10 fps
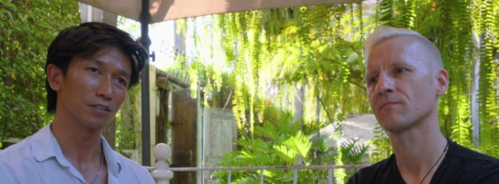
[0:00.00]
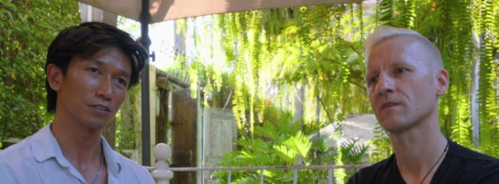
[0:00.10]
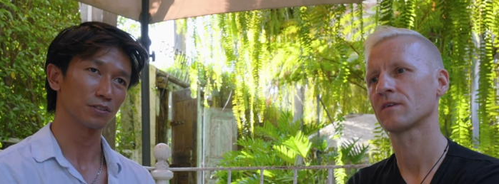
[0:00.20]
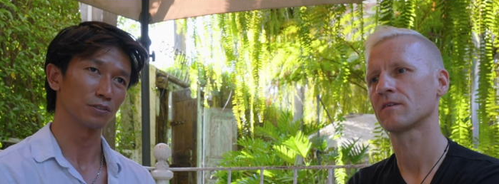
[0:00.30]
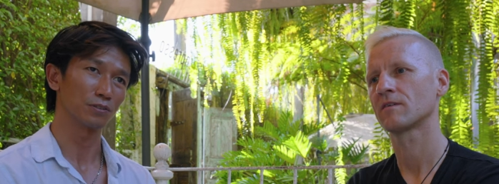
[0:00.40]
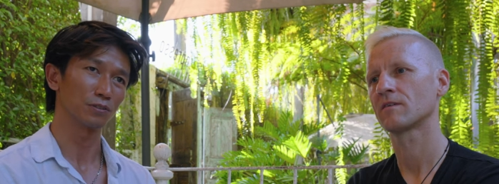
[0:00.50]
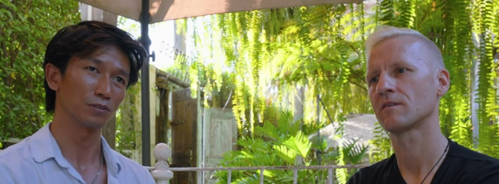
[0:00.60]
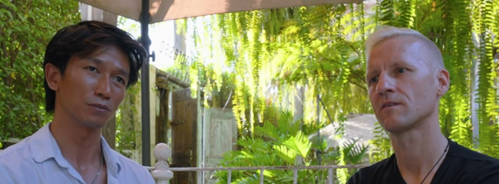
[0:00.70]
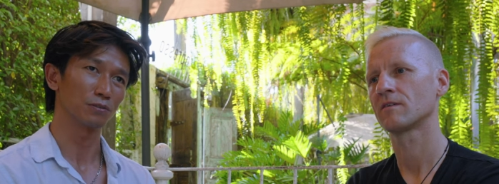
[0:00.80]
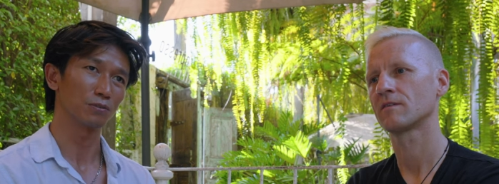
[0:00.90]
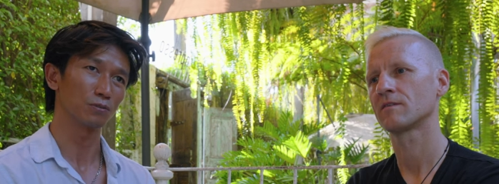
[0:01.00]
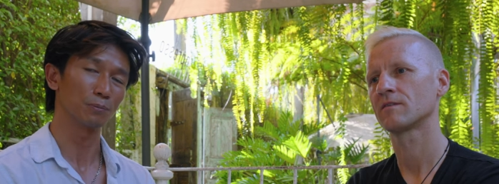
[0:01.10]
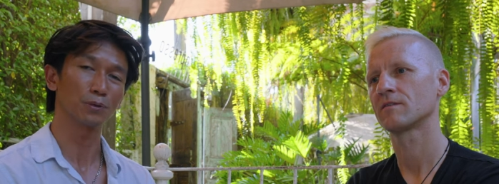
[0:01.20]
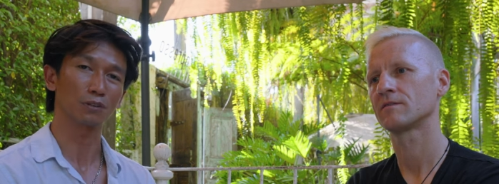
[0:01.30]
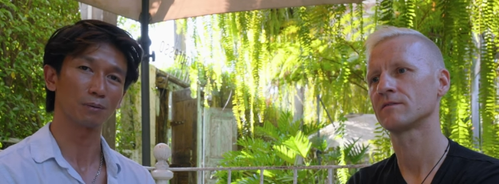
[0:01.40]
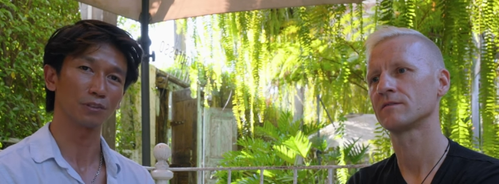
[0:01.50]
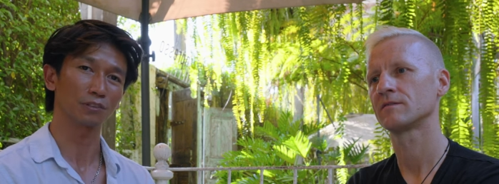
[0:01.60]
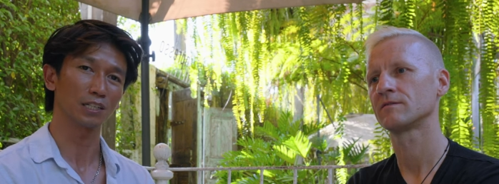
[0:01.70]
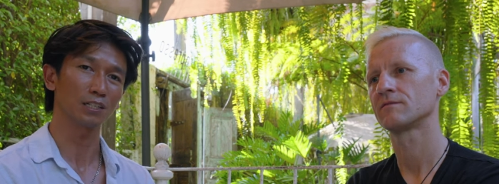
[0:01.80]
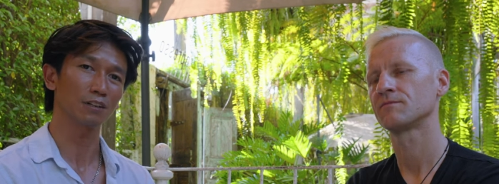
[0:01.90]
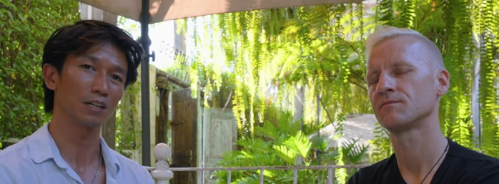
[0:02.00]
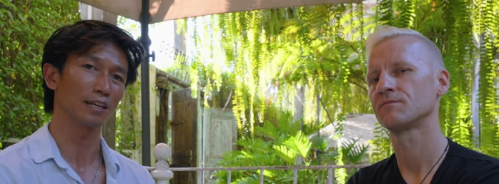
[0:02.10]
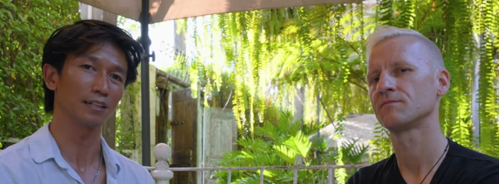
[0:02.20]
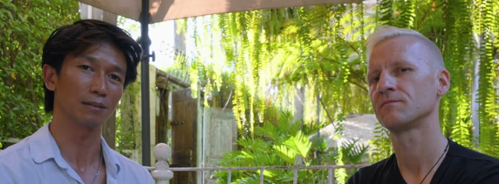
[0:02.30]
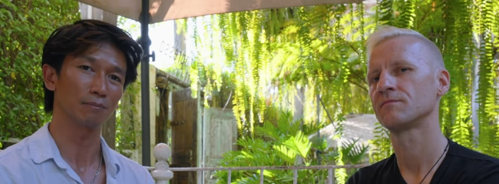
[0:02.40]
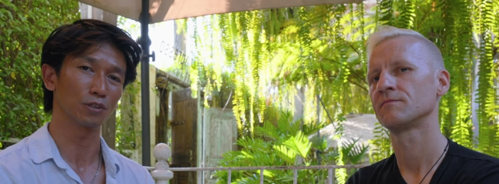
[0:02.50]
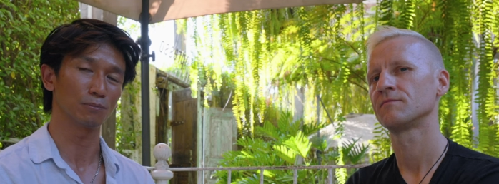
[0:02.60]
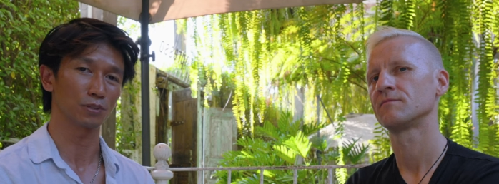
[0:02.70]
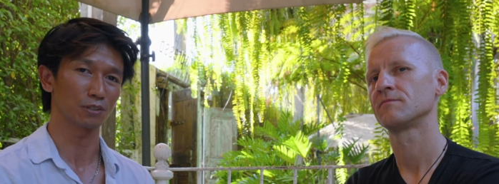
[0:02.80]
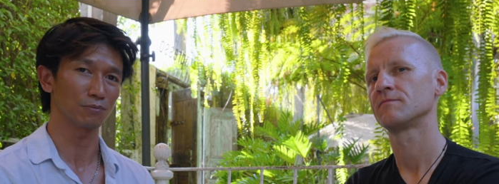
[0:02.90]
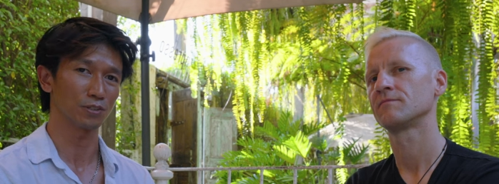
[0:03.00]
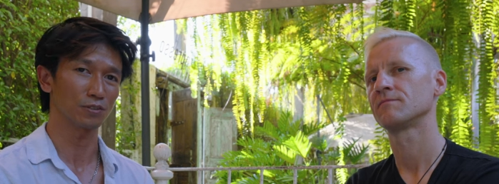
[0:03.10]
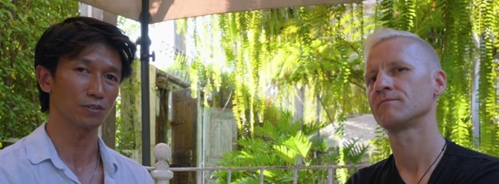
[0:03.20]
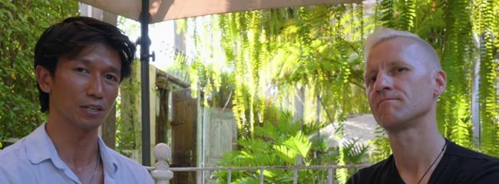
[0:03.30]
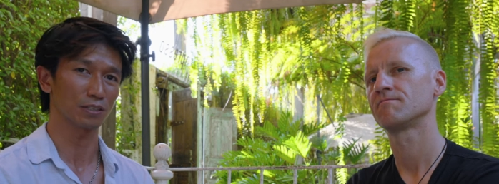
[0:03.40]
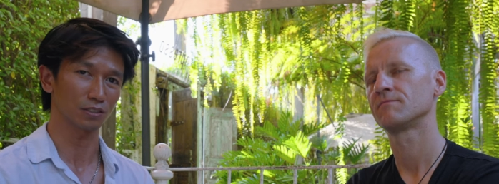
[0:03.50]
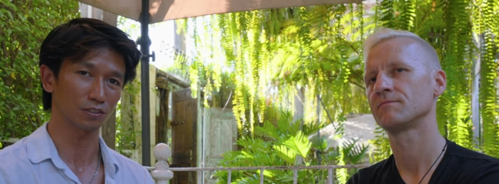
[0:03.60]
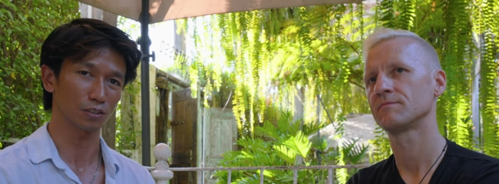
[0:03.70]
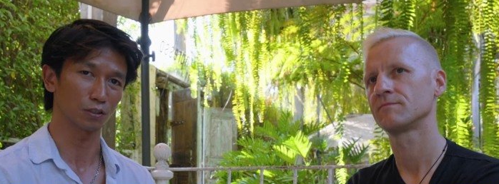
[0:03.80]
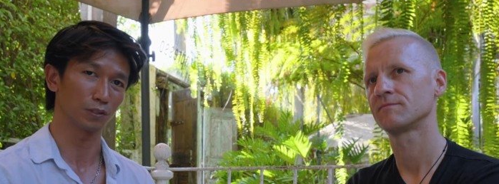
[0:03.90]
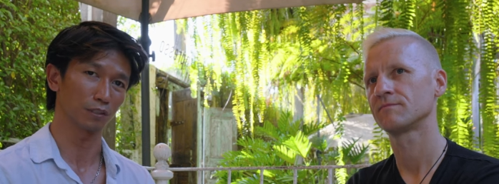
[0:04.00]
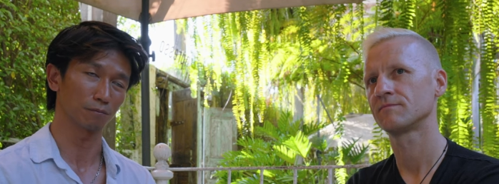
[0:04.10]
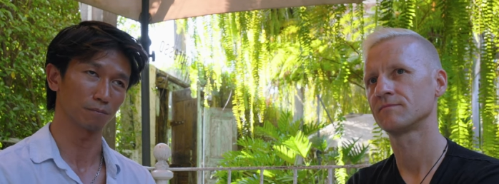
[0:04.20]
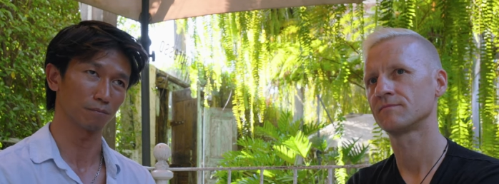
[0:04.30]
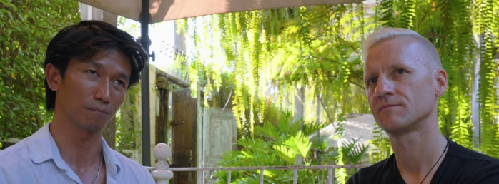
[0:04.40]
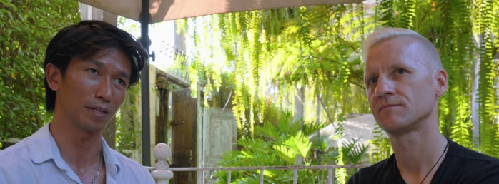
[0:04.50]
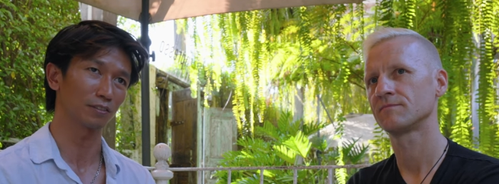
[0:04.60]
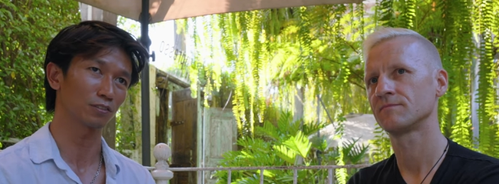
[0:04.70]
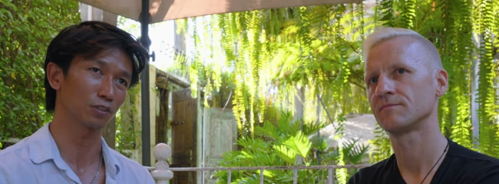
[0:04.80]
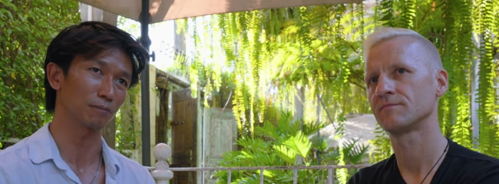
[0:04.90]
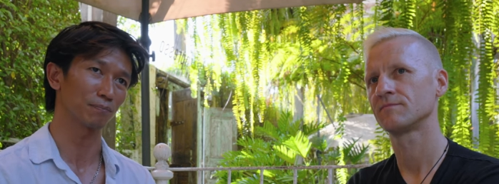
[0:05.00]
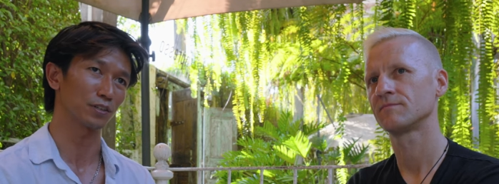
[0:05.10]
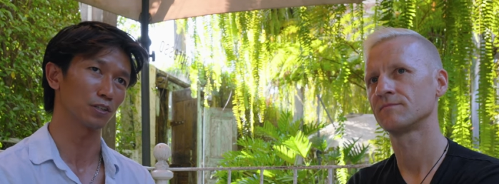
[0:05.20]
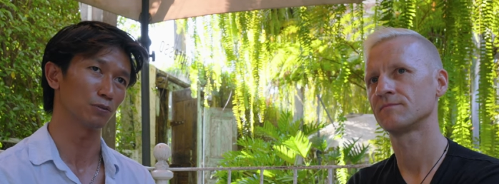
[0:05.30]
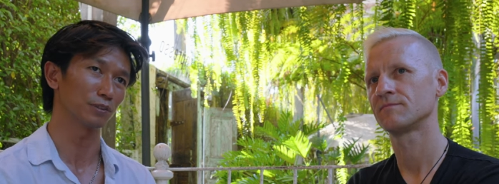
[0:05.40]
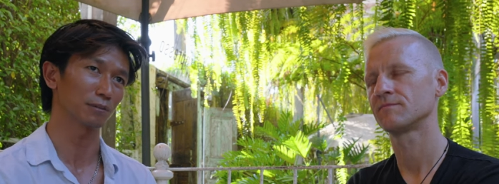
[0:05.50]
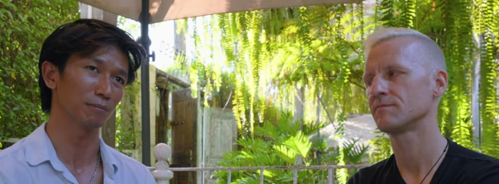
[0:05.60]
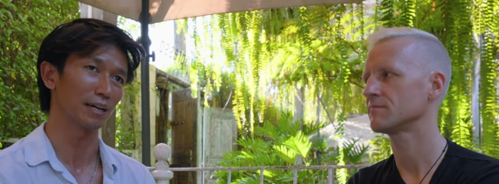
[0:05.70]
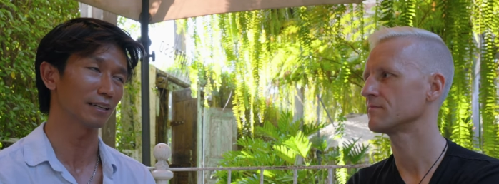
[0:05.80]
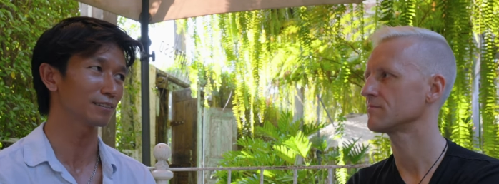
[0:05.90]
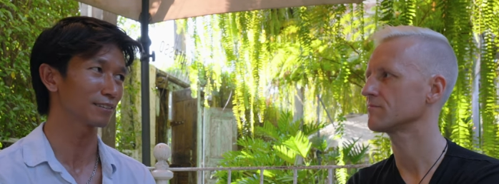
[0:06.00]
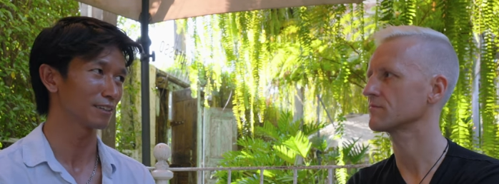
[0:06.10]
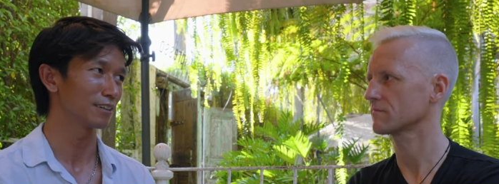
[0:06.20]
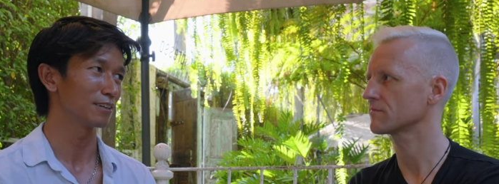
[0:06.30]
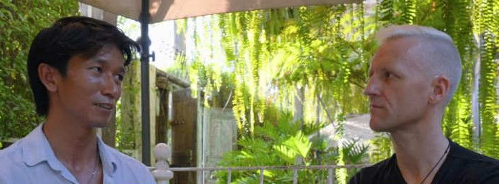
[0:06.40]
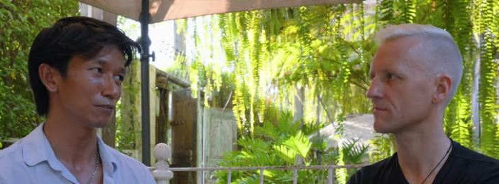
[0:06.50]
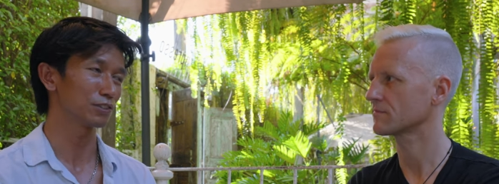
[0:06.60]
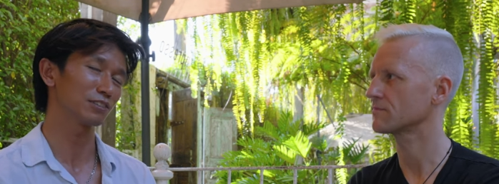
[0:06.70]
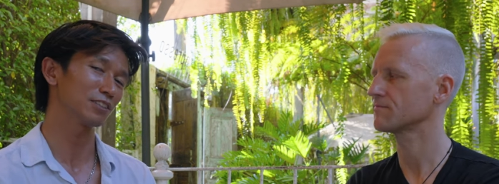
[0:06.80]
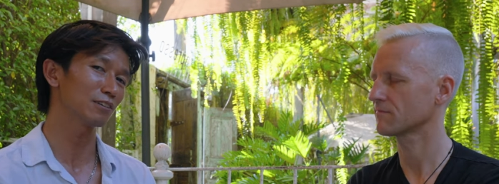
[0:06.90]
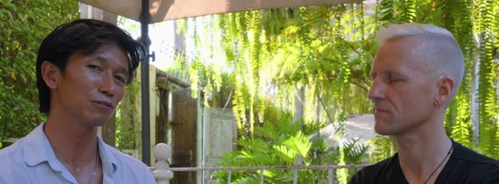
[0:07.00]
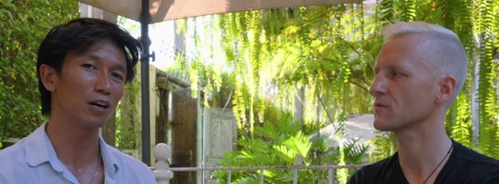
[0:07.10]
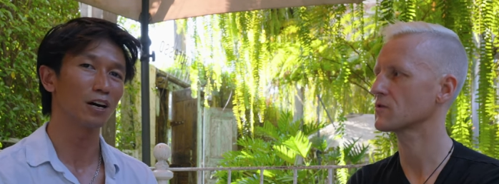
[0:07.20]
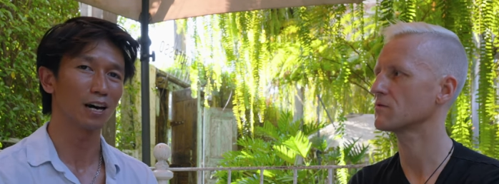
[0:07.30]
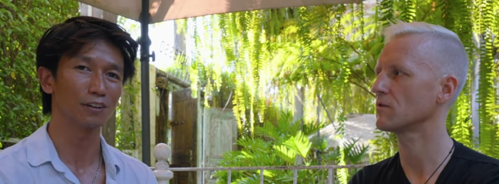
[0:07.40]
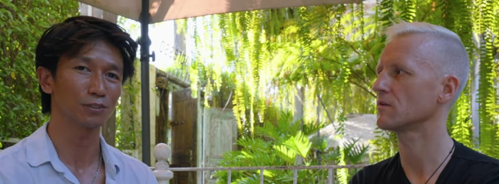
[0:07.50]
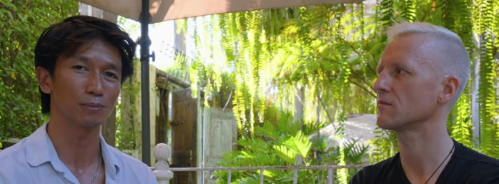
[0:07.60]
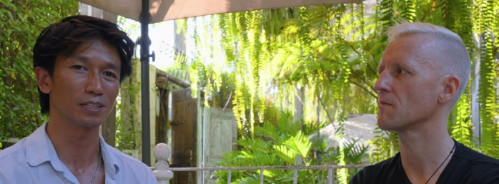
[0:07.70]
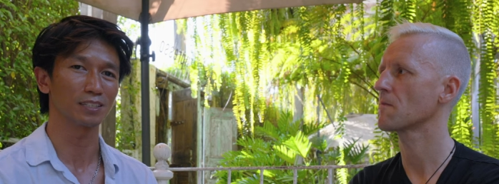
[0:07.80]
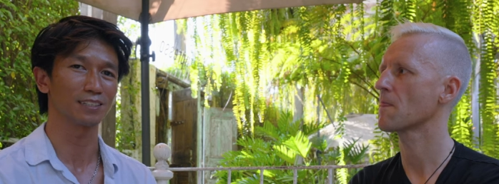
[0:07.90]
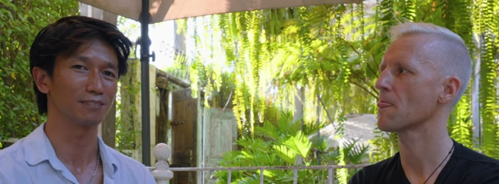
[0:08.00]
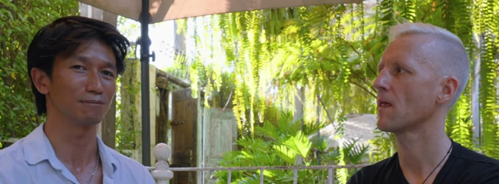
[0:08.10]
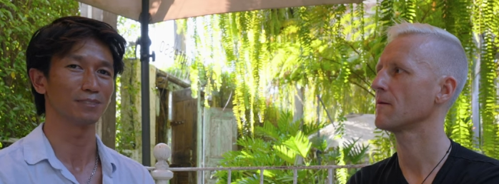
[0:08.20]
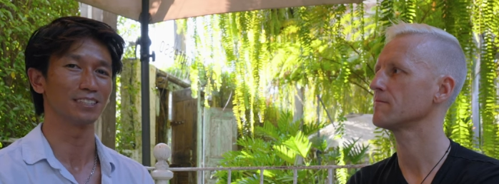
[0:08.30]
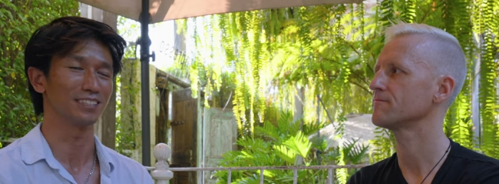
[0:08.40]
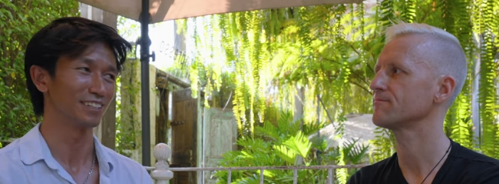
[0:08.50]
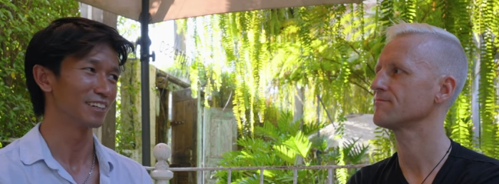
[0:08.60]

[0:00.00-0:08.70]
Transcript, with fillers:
Speaker 1: to reprogram yourself or let them reprogram you and just go with the mainstream, go with the mass. Which is not wrong ultimately, but